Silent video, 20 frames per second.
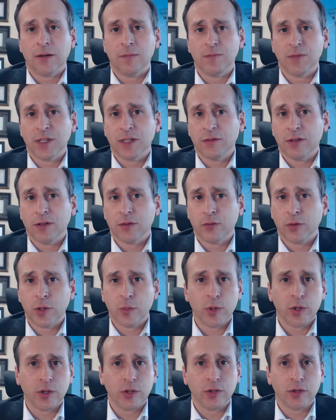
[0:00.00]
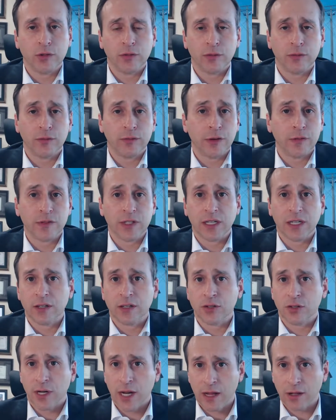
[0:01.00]
Even if we bill you
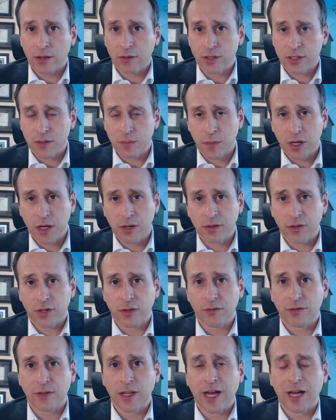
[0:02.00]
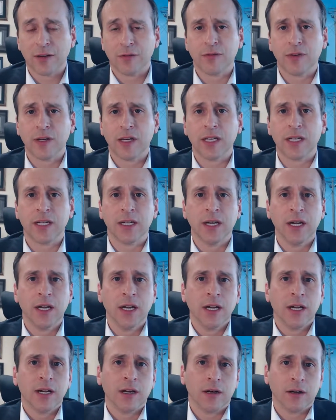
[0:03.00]
$1,500 a month on a flat fee,
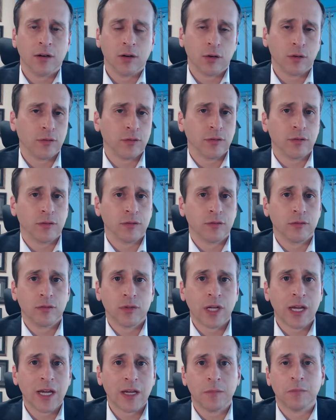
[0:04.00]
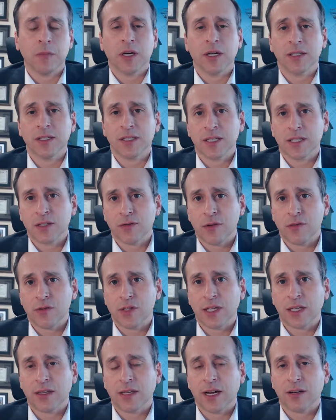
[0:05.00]
over 10 months, that's
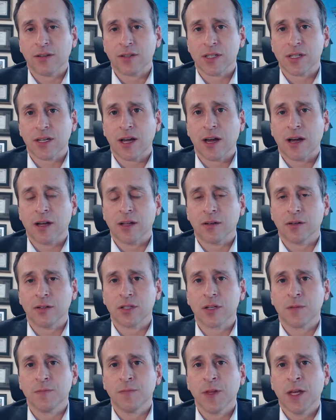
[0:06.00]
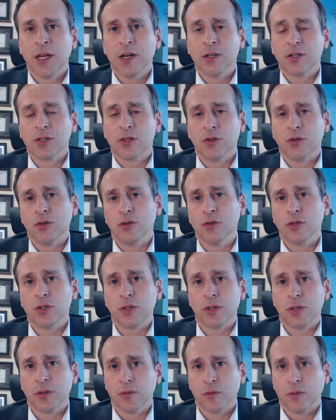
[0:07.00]
$15,000. So
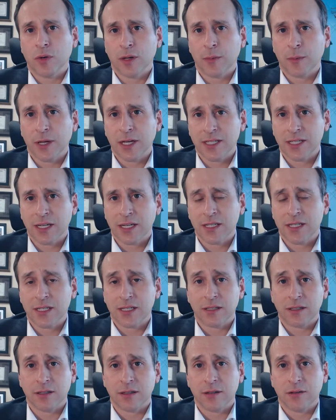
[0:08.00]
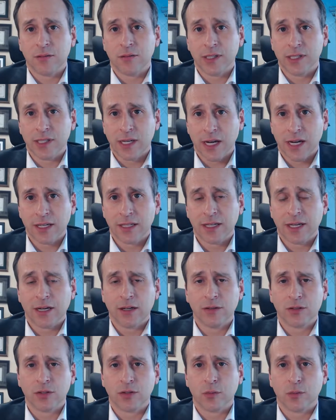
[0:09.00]
usually, when it makes sense to retain
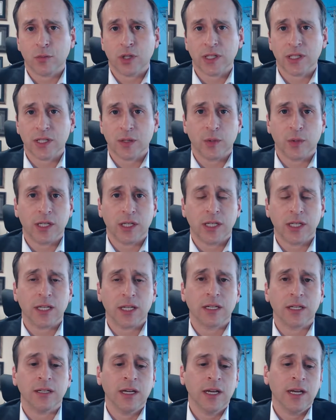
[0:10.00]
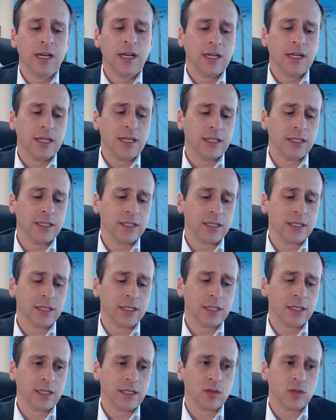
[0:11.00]
counsel or bring somebody in,
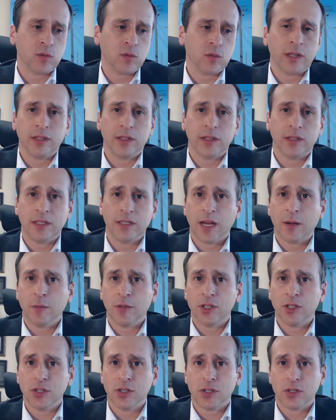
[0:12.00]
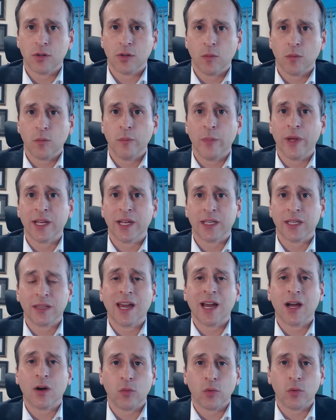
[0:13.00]
is when the damages make
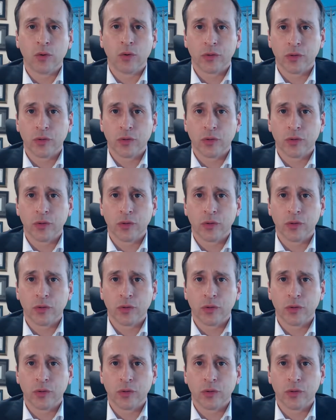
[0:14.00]
that worth